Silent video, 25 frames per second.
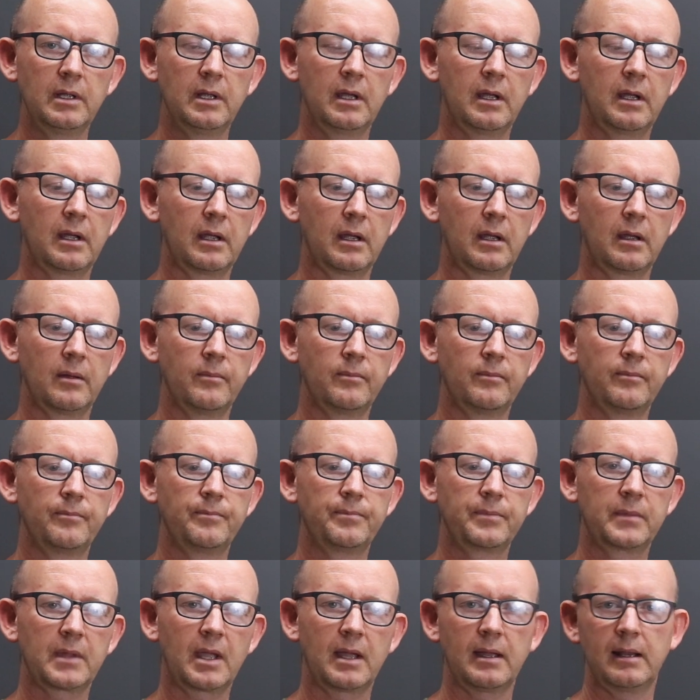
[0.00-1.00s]
I
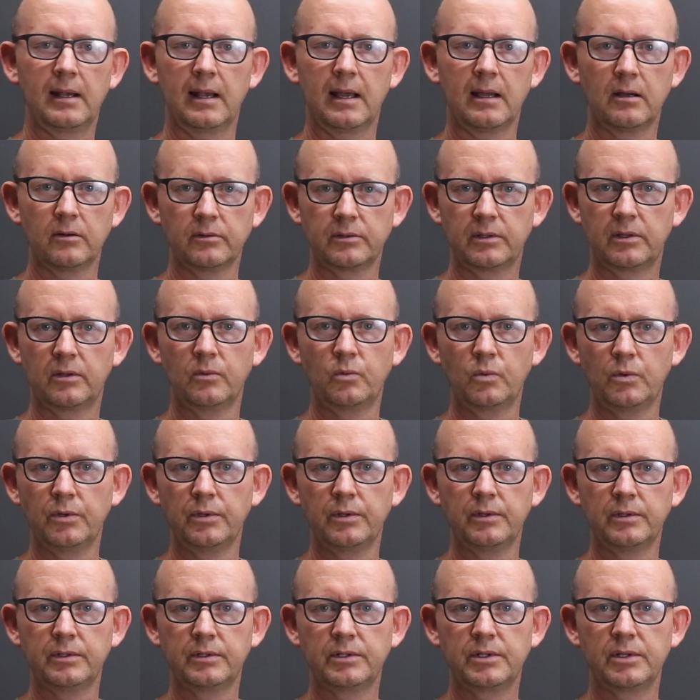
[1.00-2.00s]
allowed the
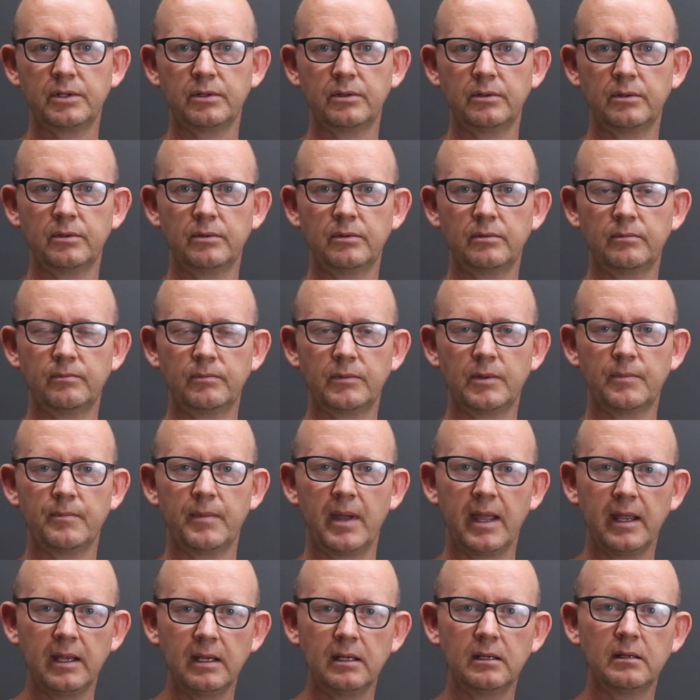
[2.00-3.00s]

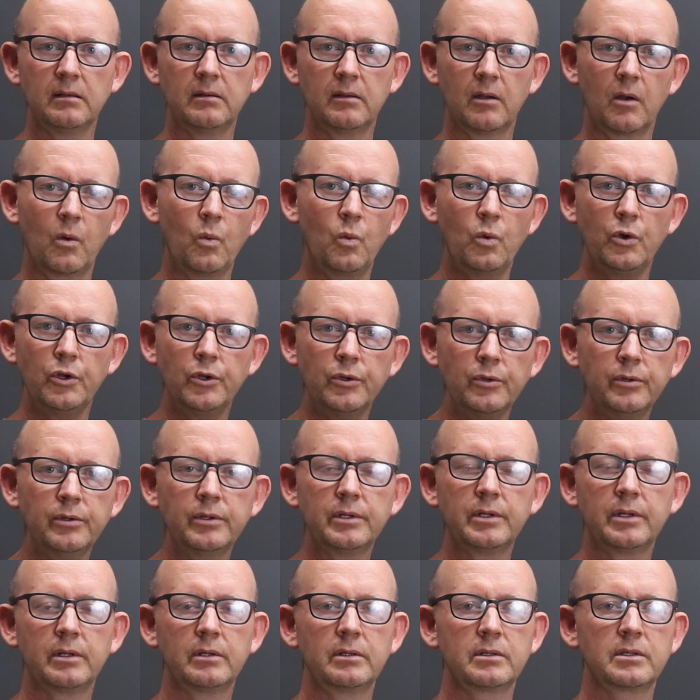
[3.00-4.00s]
main
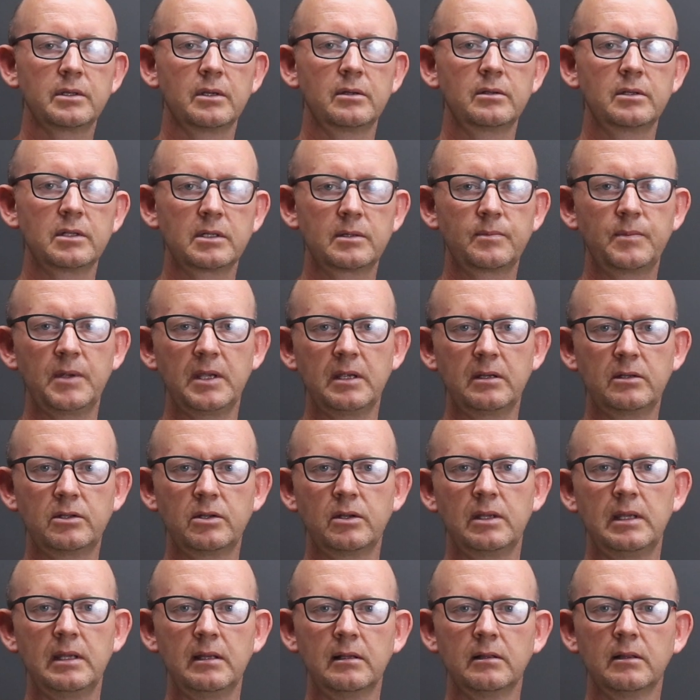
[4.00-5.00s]
wound, so to speak,
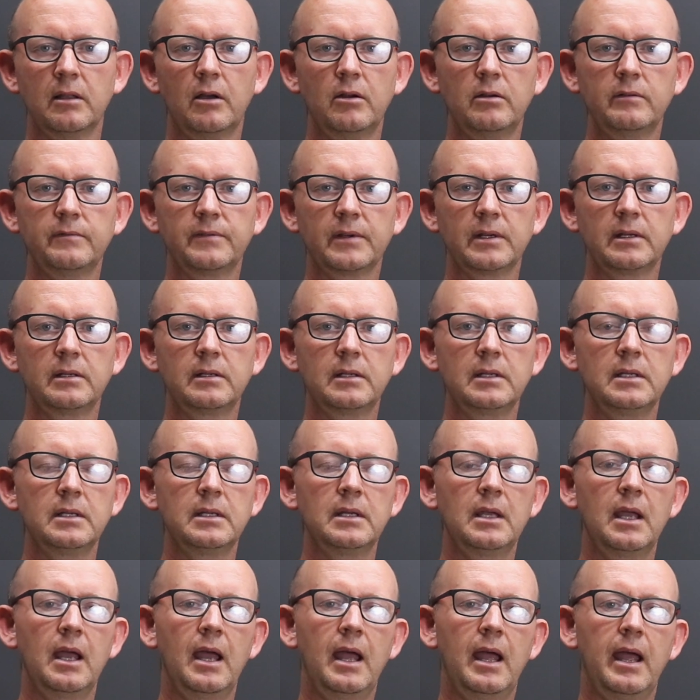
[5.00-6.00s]
to heal over,
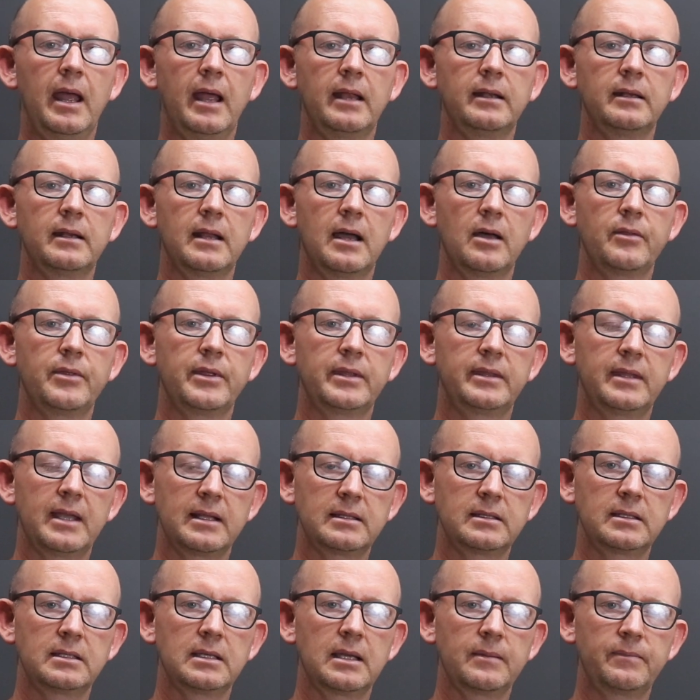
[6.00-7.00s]
and now
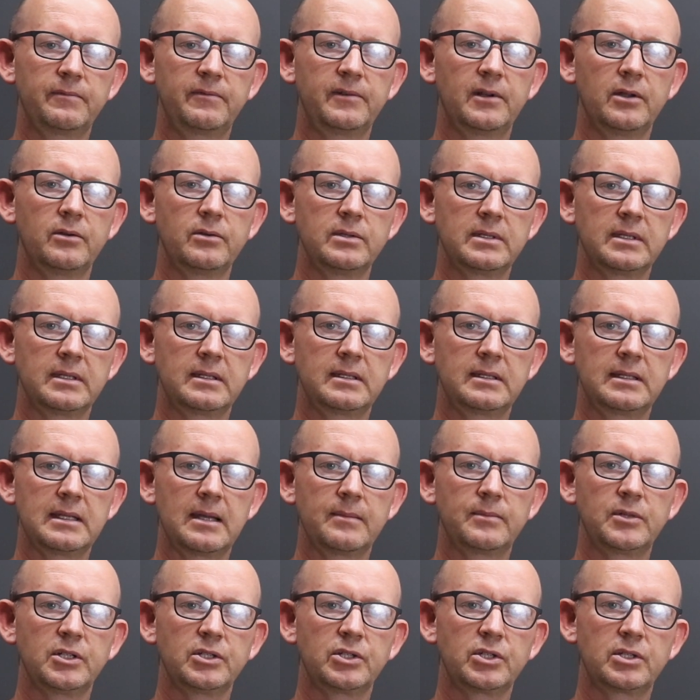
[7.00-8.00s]
that sap flow is
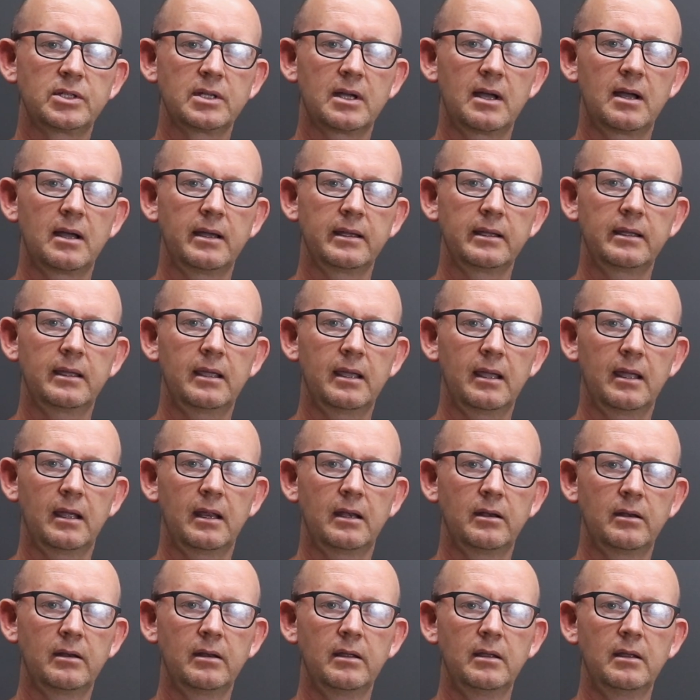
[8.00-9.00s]
established, I
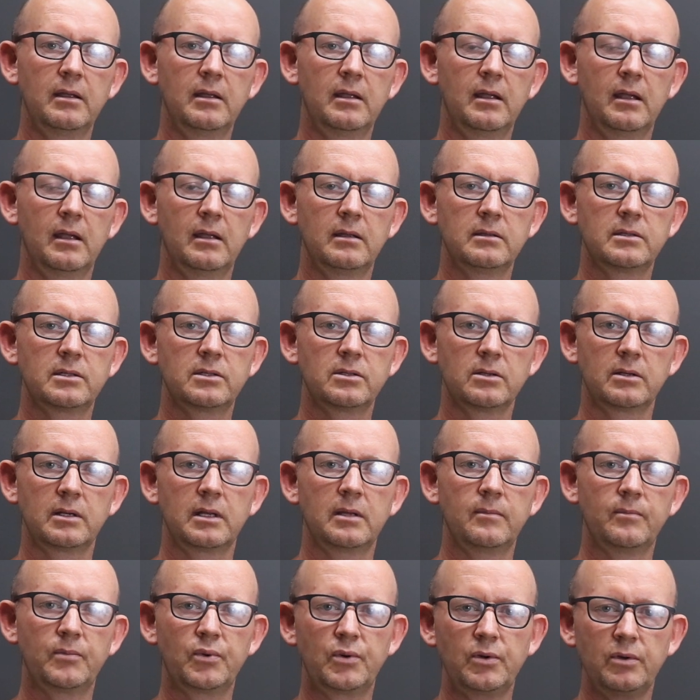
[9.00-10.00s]
can start
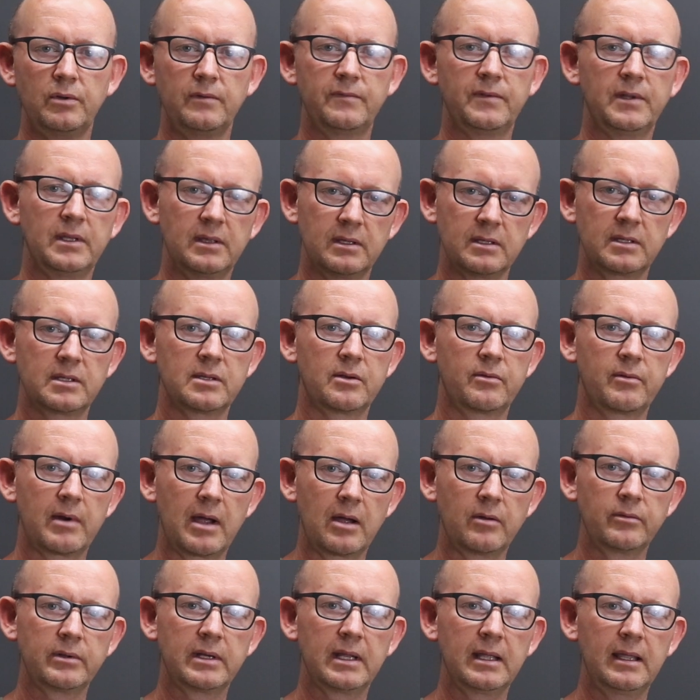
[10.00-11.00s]
improving the
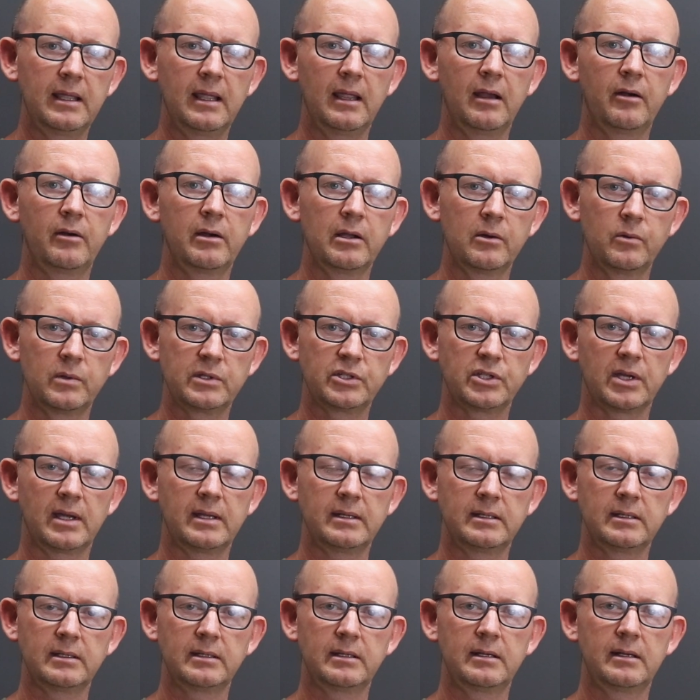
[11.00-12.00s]
surrounding area, which I
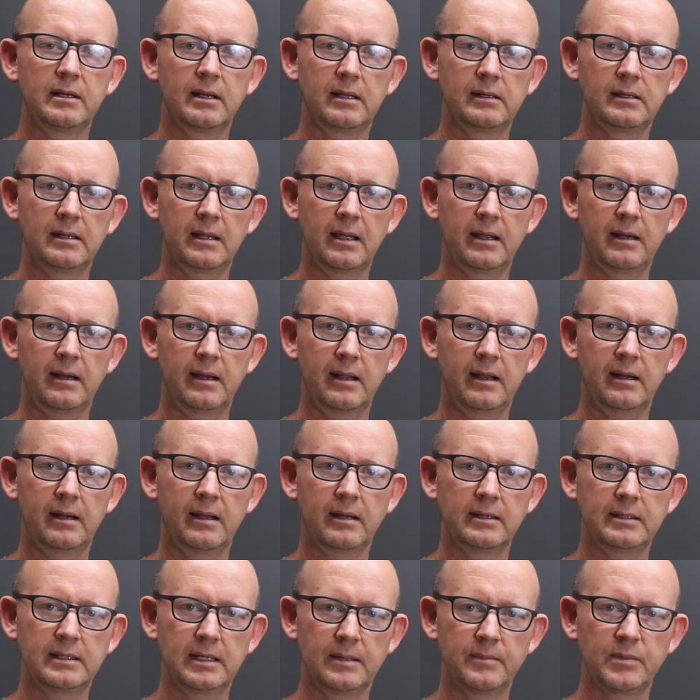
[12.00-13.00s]
did and
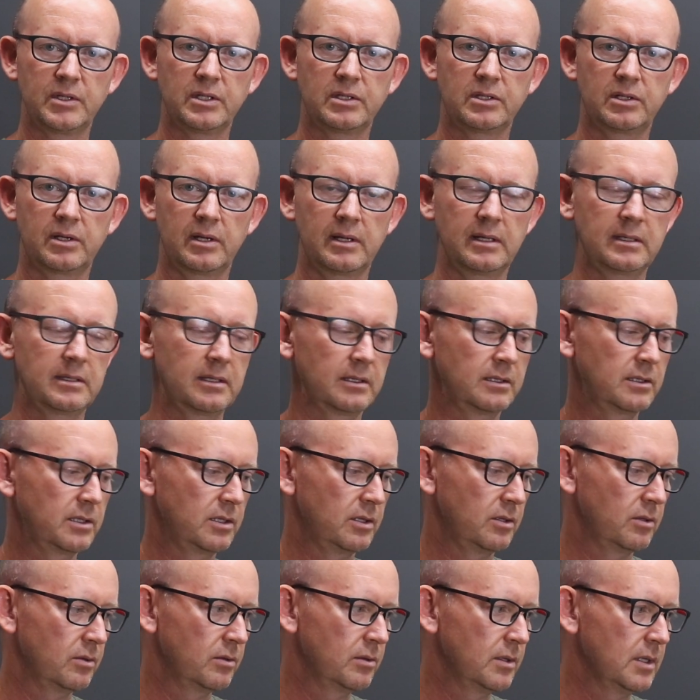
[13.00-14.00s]
I demonstrated to
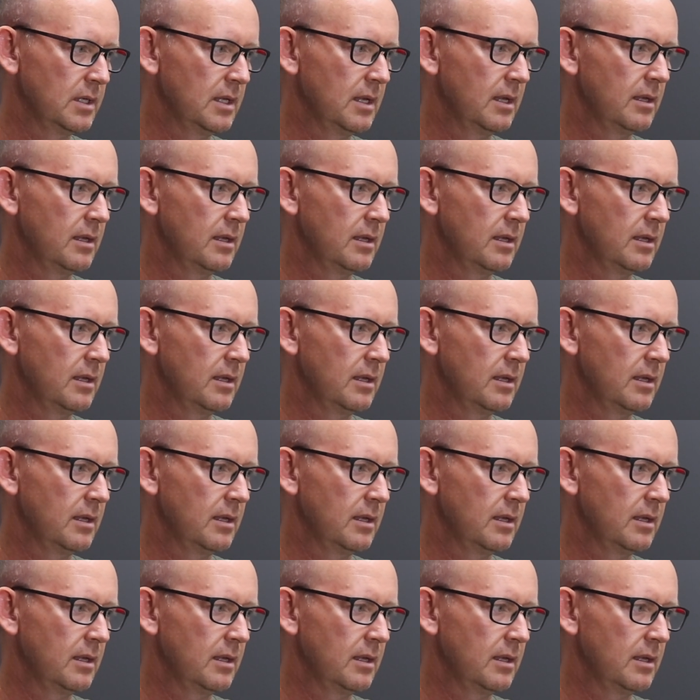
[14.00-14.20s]
you.